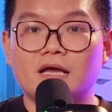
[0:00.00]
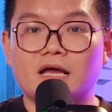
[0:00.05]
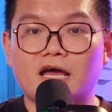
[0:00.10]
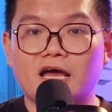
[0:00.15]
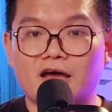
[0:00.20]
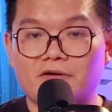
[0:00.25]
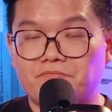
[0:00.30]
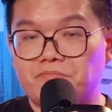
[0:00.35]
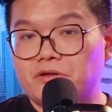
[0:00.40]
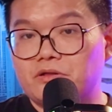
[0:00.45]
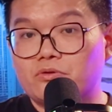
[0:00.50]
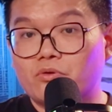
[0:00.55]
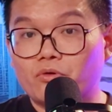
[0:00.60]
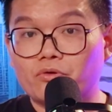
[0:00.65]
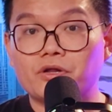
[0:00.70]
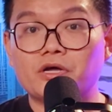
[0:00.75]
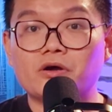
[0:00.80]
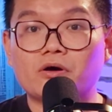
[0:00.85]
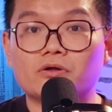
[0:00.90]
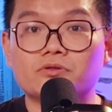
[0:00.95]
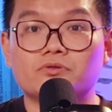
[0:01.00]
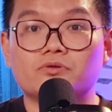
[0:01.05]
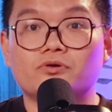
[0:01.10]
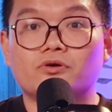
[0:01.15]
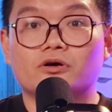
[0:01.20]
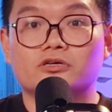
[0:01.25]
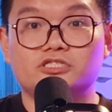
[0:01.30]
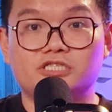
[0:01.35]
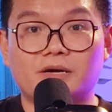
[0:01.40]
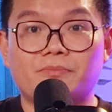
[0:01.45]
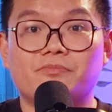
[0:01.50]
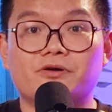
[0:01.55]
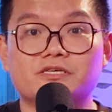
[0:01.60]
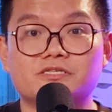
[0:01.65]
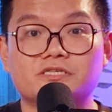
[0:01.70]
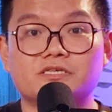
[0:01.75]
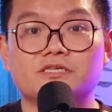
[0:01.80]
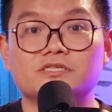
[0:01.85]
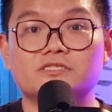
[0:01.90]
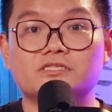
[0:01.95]
have been holding on to your Gem
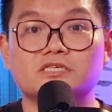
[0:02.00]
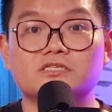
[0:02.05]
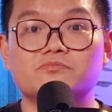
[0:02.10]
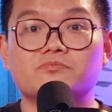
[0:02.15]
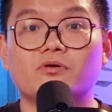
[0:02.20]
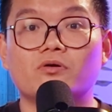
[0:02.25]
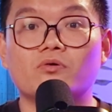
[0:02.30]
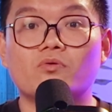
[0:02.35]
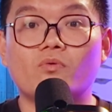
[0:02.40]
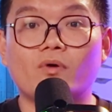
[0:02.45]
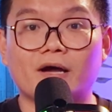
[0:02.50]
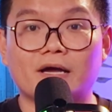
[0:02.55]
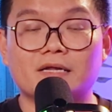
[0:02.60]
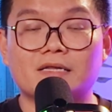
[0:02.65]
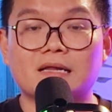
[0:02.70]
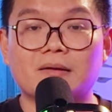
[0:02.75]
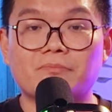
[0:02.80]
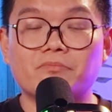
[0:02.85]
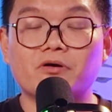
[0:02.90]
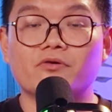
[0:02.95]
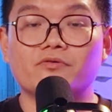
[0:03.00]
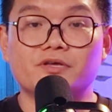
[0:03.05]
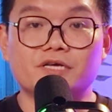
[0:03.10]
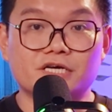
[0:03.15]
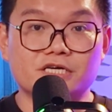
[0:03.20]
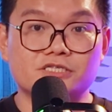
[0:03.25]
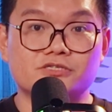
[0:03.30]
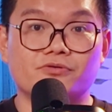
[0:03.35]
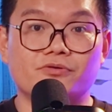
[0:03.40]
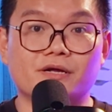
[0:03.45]
Residences for quite a number of years